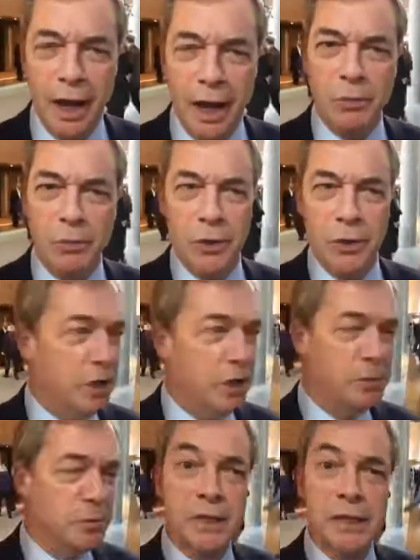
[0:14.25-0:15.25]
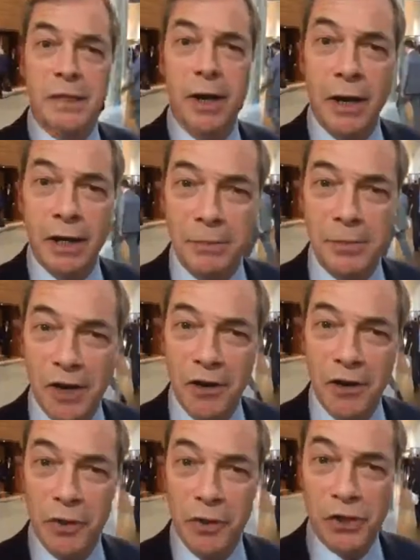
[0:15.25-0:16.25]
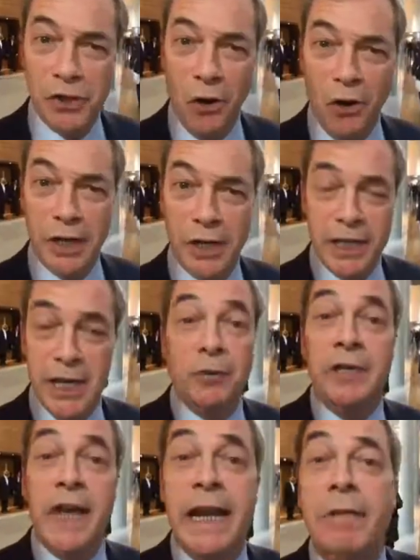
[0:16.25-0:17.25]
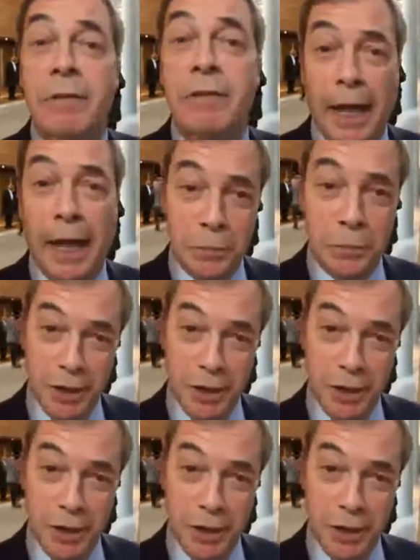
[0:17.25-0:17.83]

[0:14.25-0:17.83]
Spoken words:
Old Juncker was beside himself with joy, said he couldn't add anything